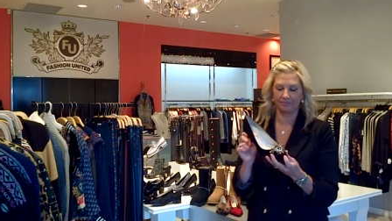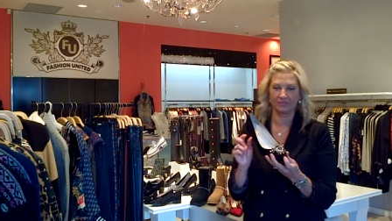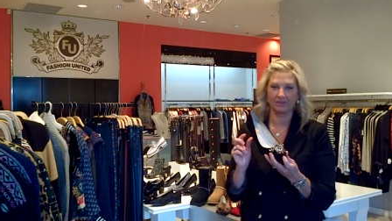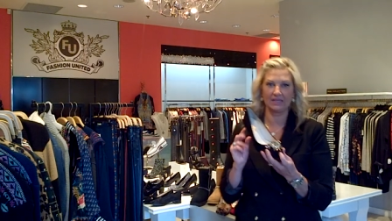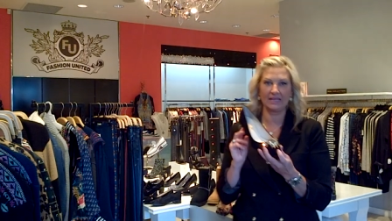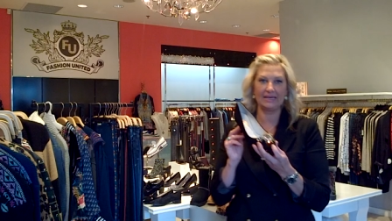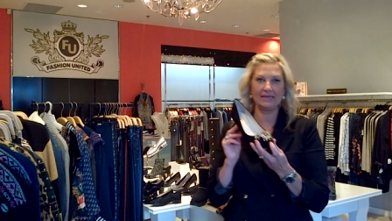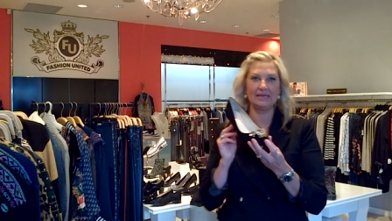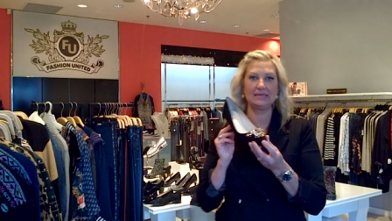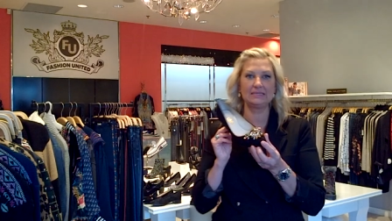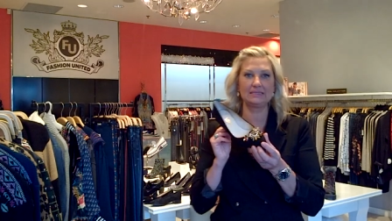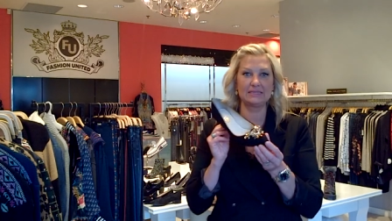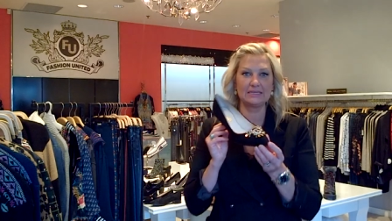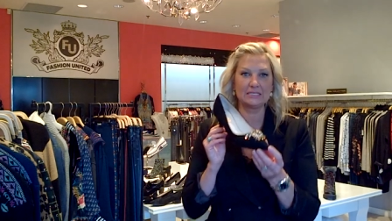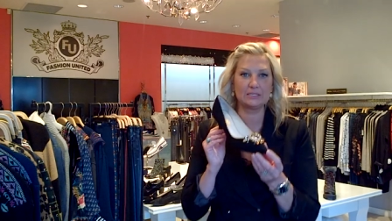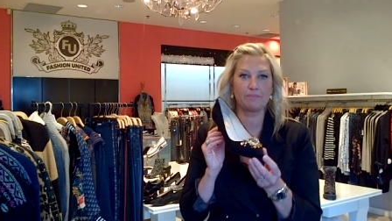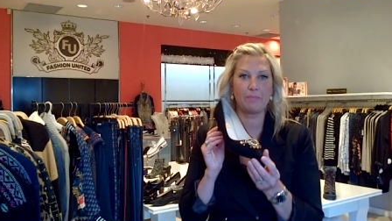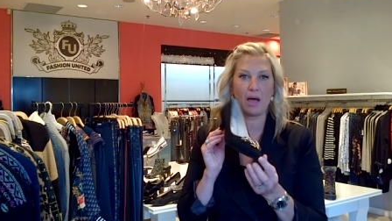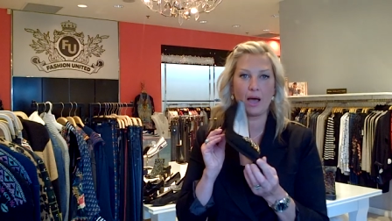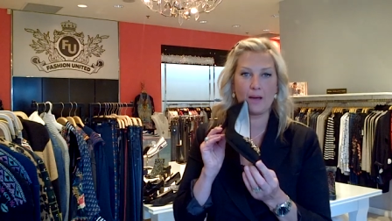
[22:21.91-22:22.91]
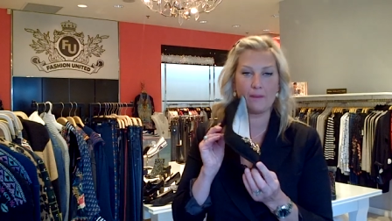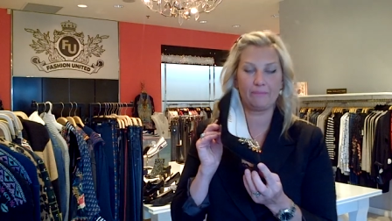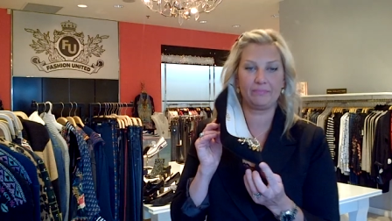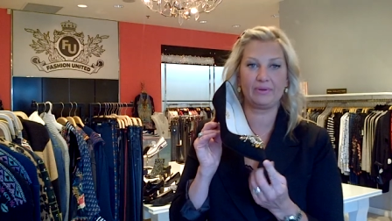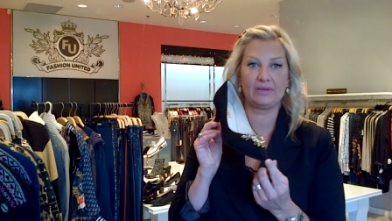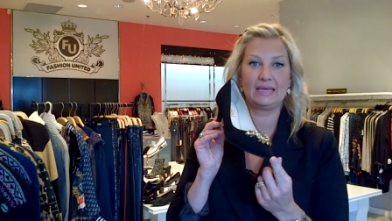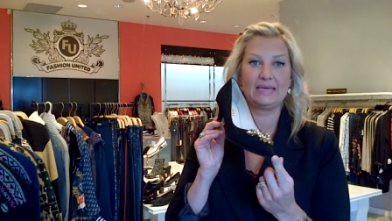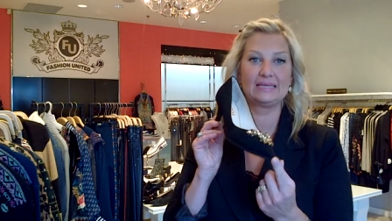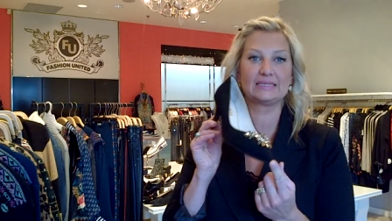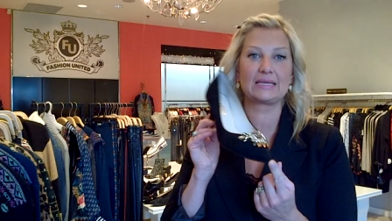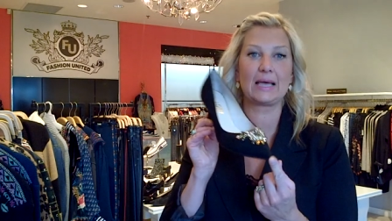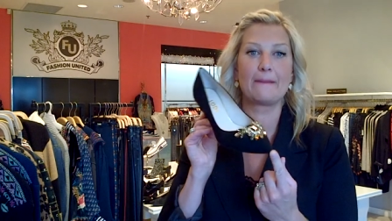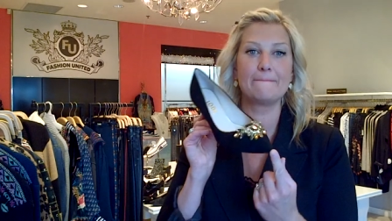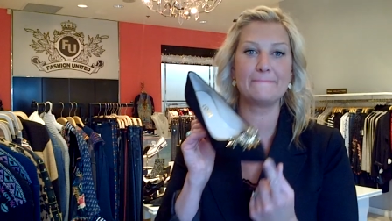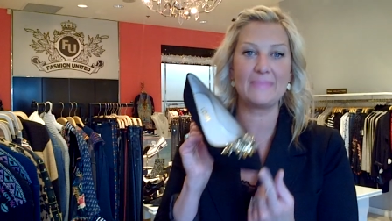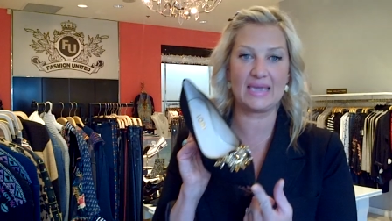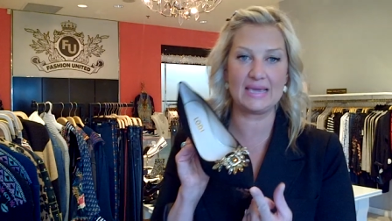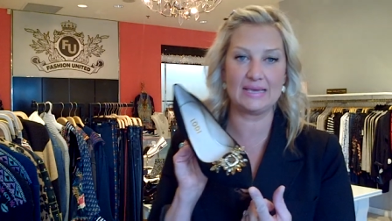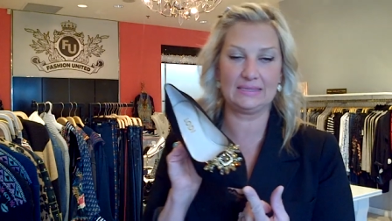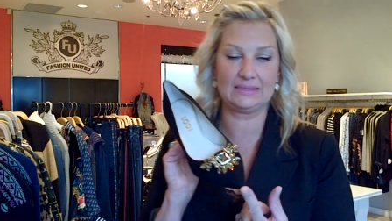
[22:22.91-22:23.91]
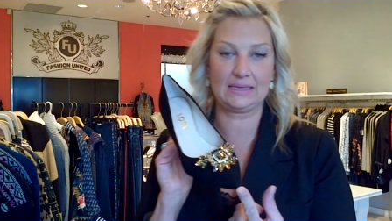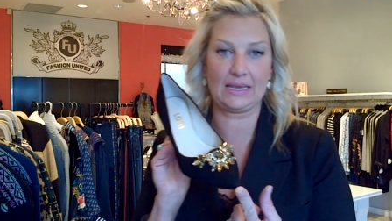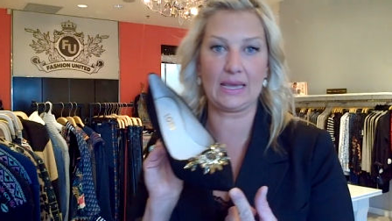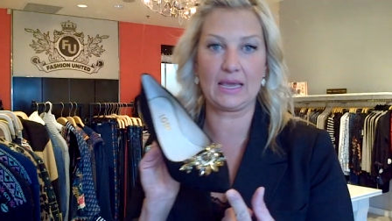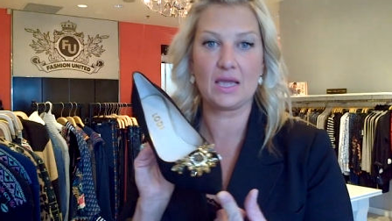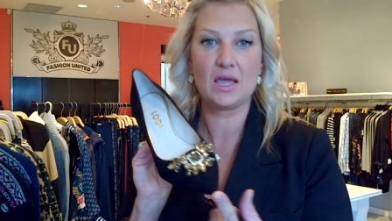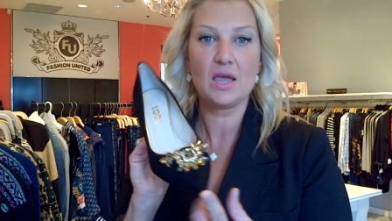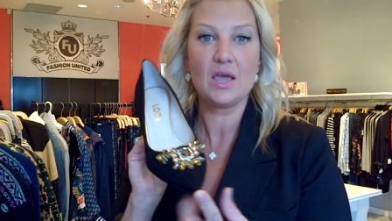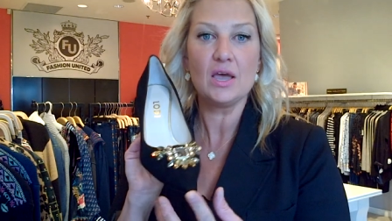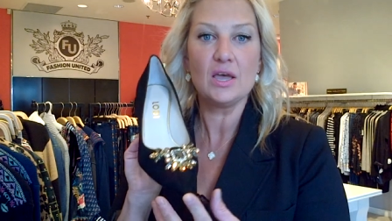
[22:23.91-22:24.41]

Ladies, this pump is amazing.